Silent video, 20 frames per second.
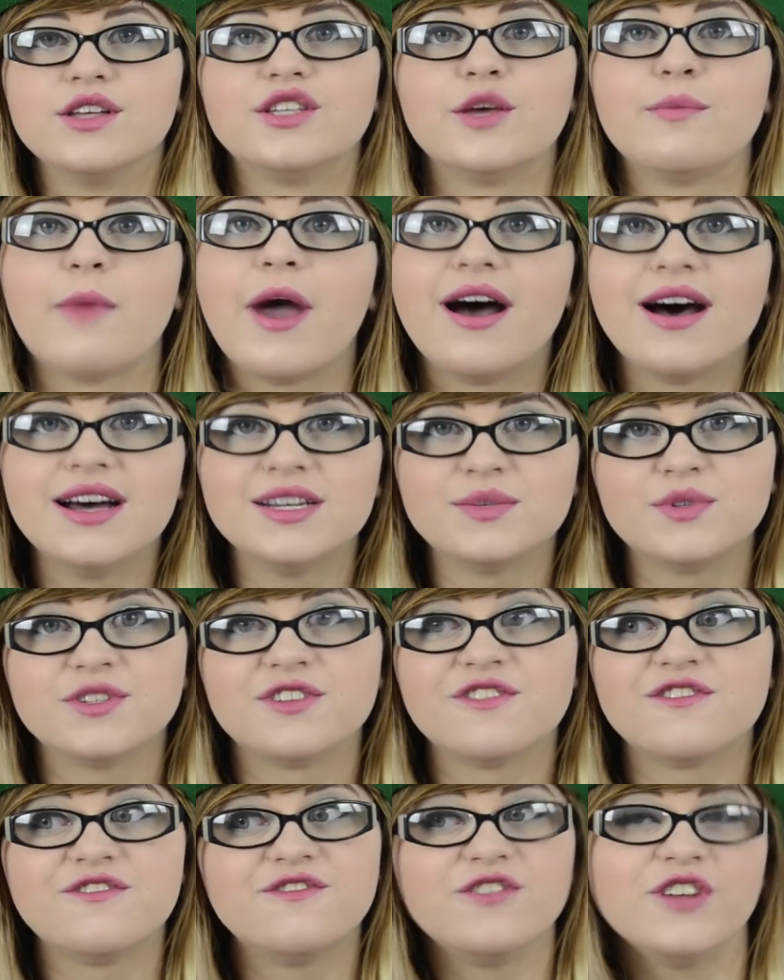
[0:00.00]
So my aunt
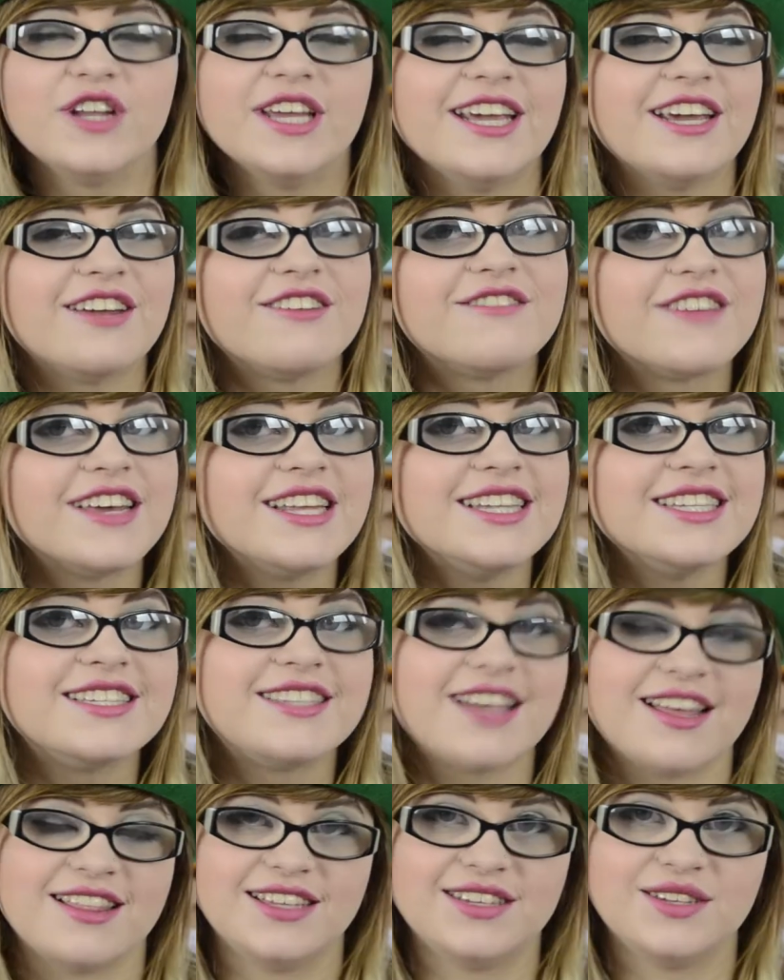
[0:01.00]
wasn't fully
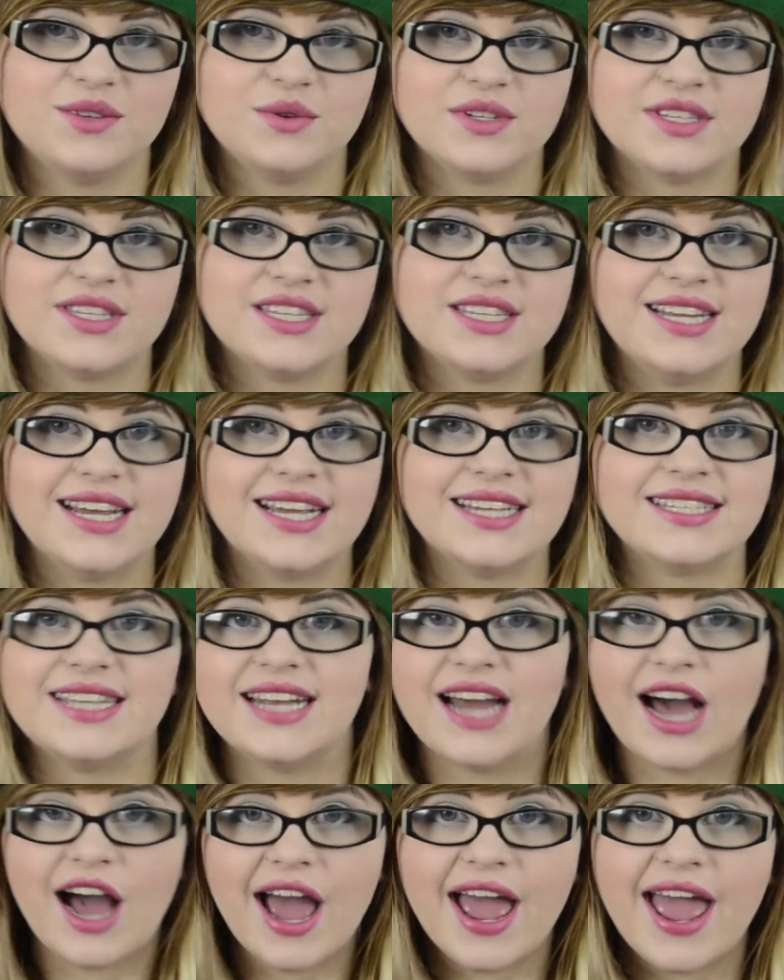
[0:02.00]
convinced that this was the tickets
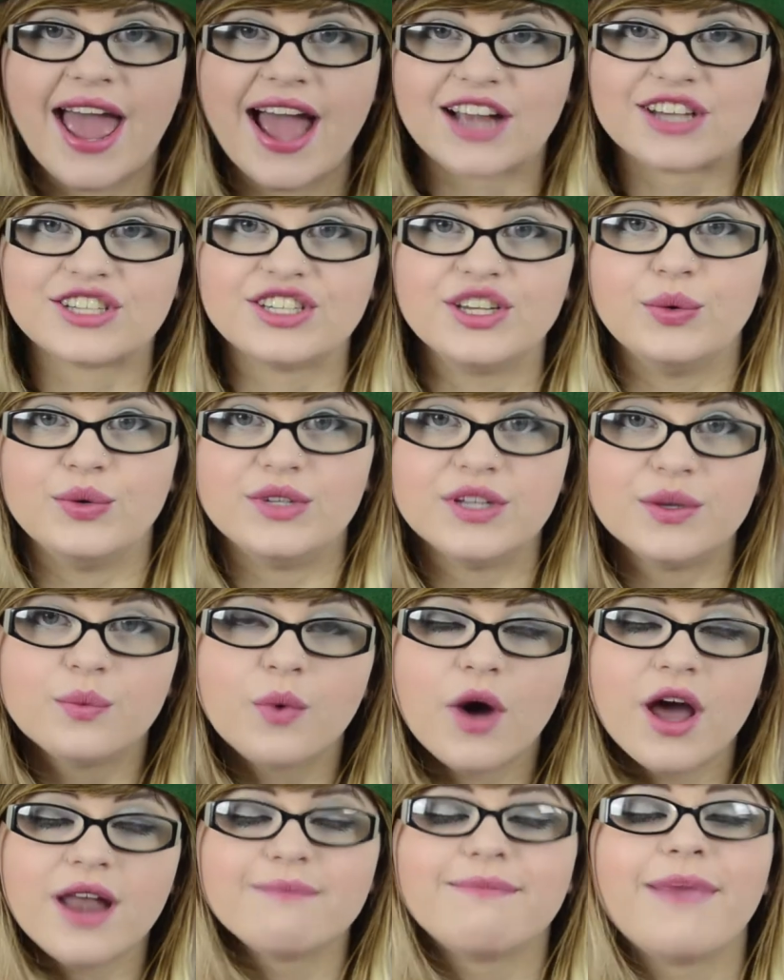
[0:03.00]
that I actually did
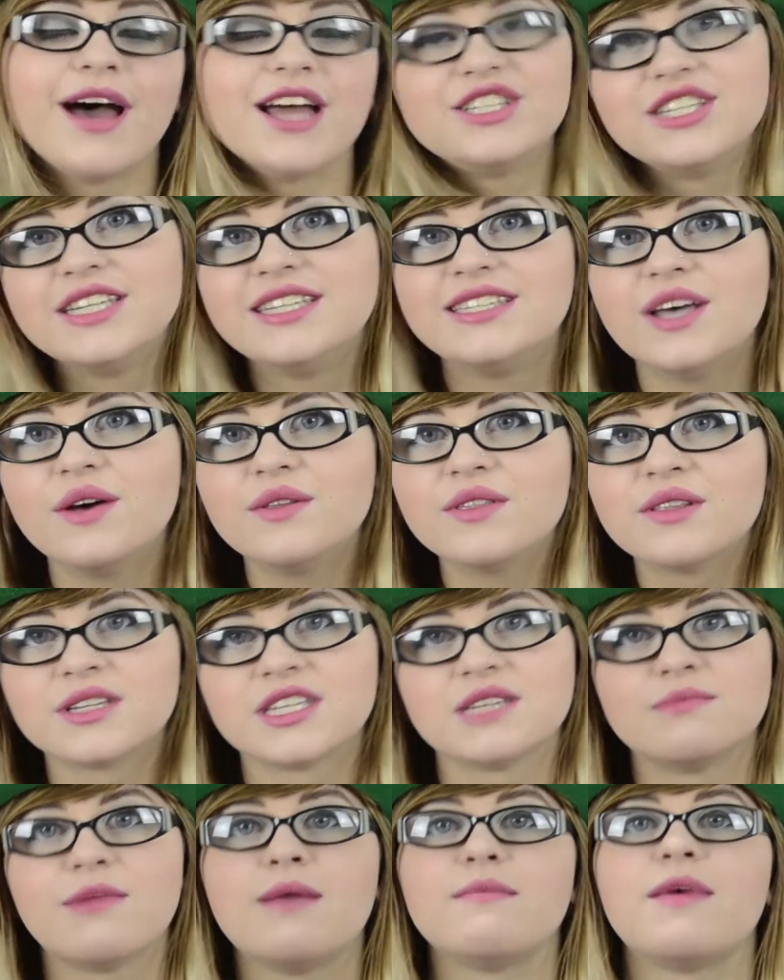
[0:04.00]
want, but she sold them
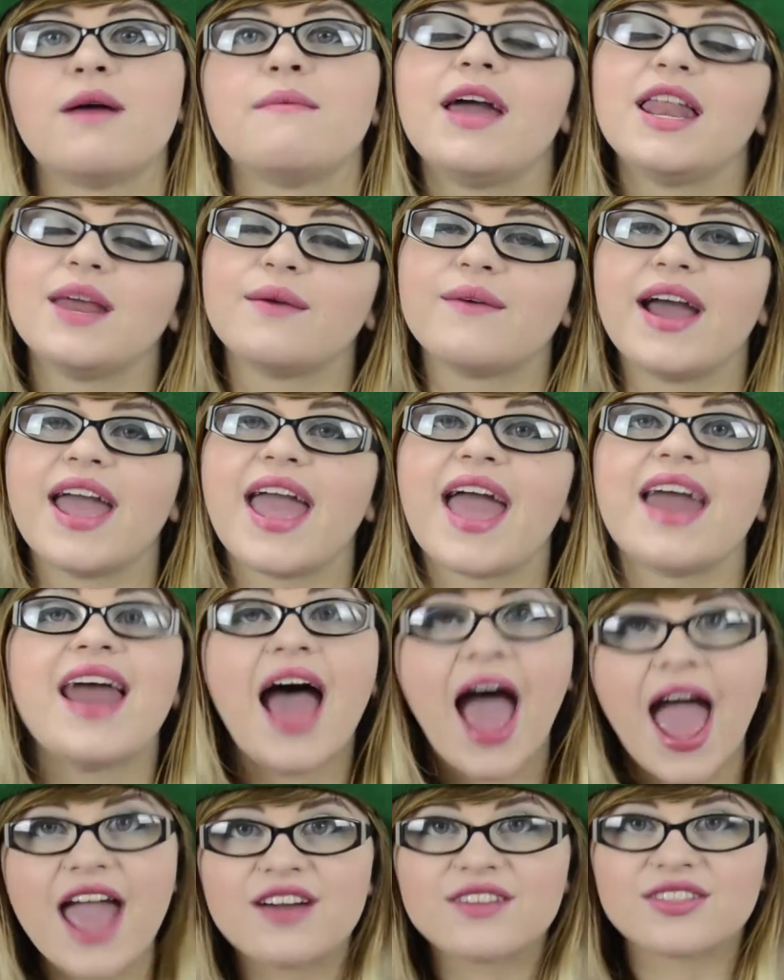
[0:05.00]
to my mum anyway, and
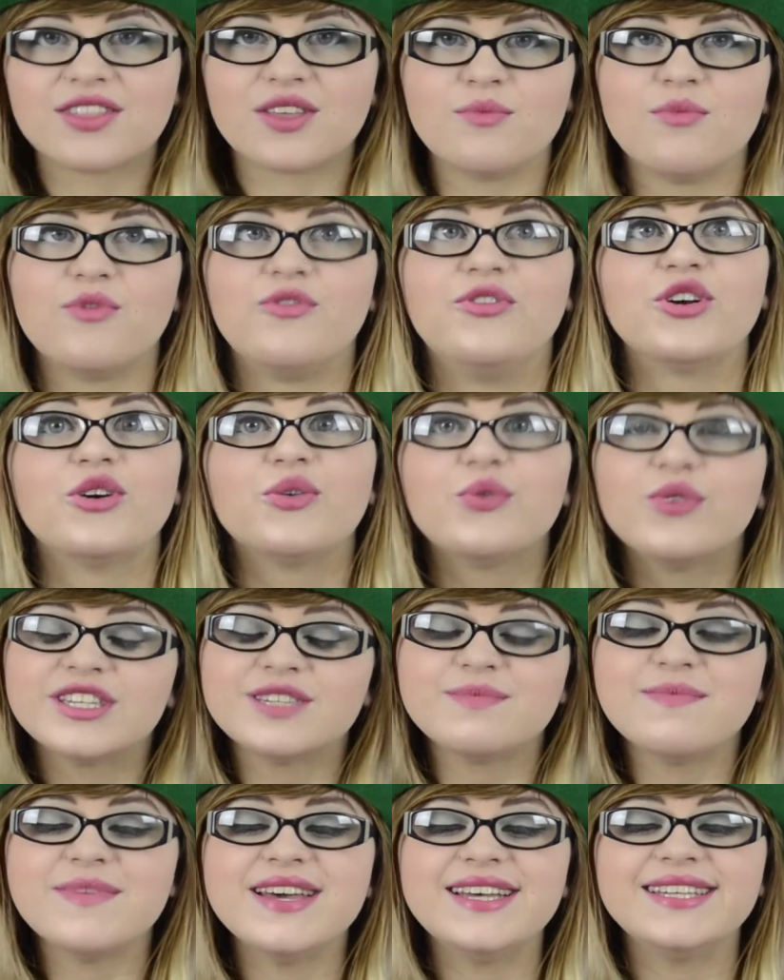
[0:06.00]
I got them for
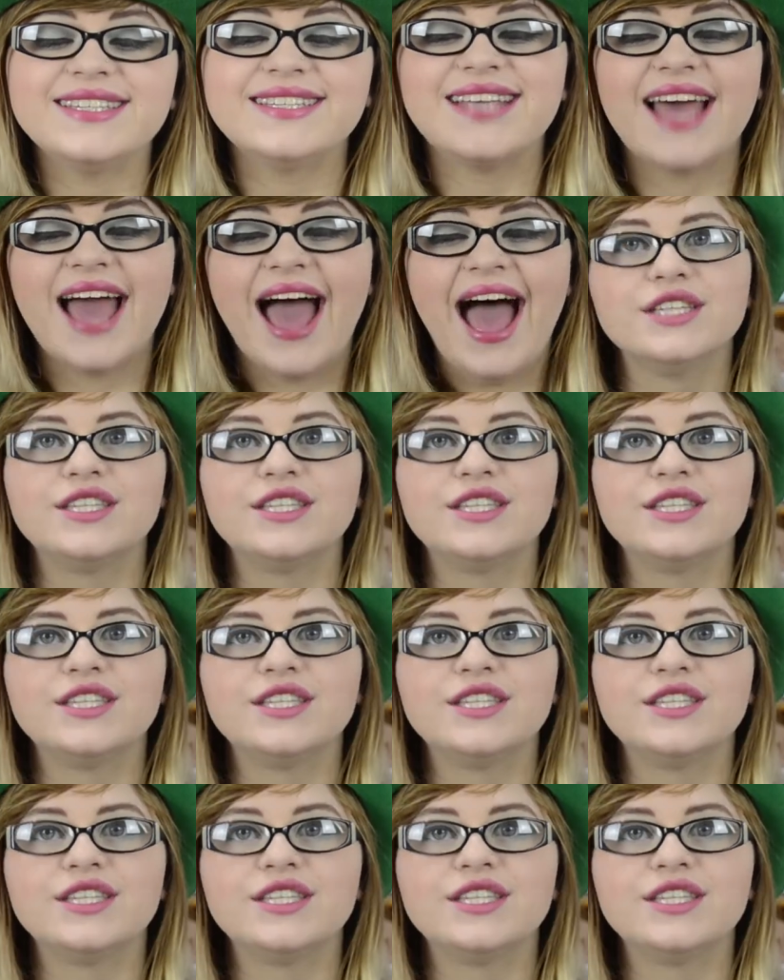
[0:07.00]
Christmas.